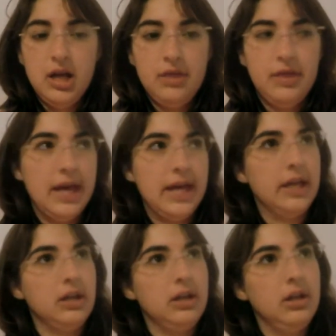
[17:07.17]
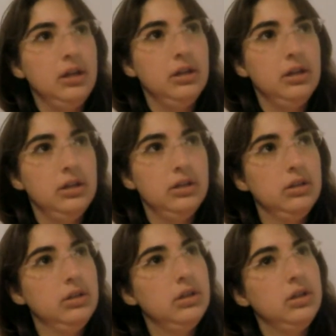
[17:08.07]
then
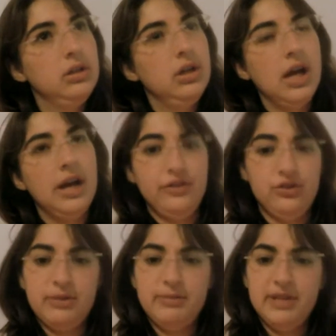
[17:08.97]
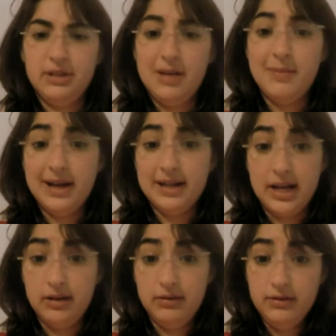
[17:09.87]
the strep test came back
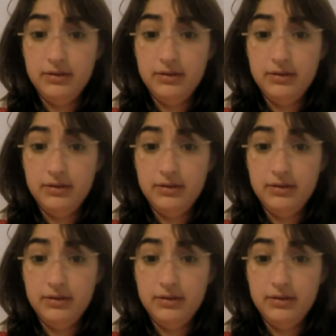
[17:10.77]
negative.